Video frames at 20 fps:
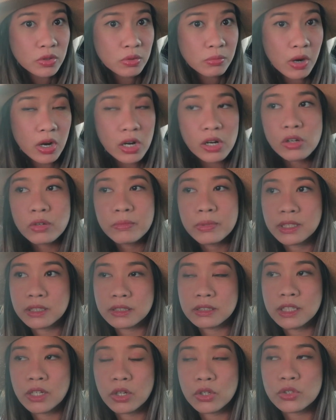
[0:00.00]
tomorrow,
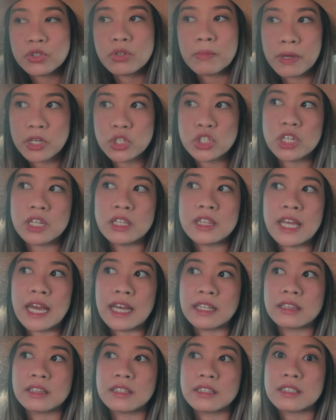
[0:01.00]
because he also mentioned
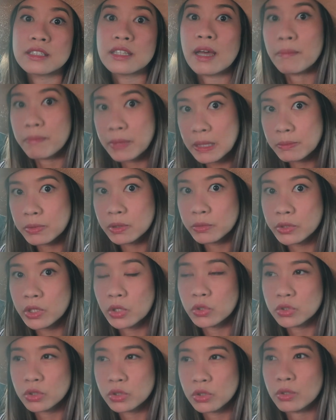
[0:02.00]
that some people
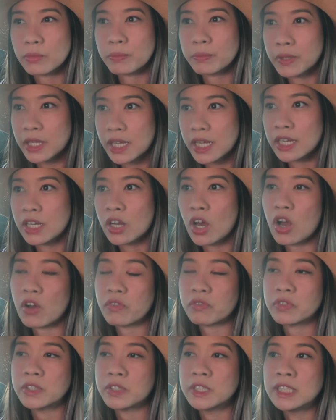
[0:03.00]
would also complain
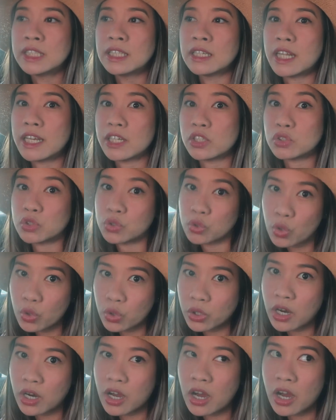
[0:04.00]
of like a
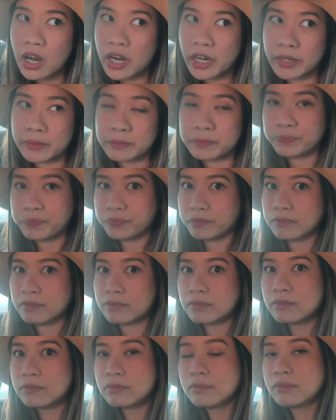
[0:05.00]
sore arm,
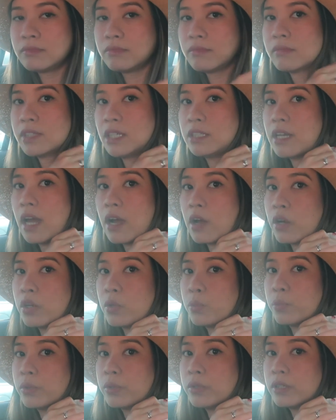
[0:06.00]
knock
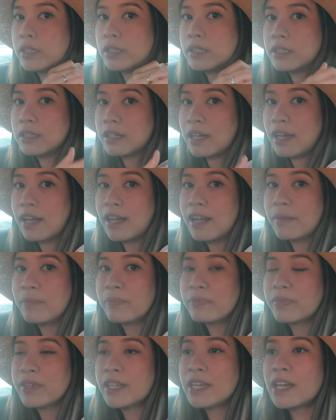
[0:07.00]
on wood,
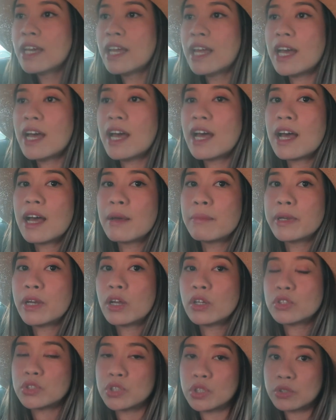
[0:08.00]
and
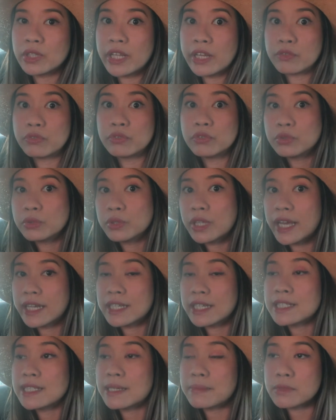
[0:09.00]
also like
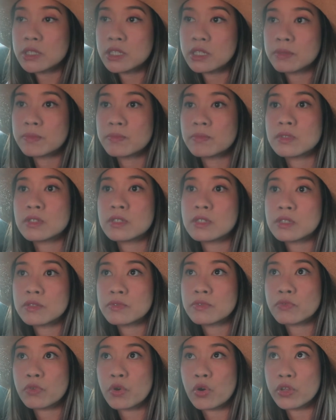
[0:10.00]
flu-like
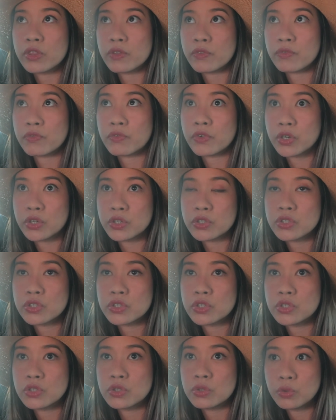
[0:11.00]
symptoms for the
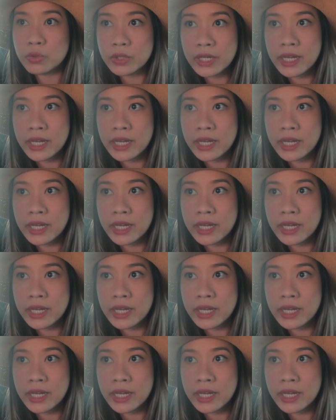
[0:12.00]
first 2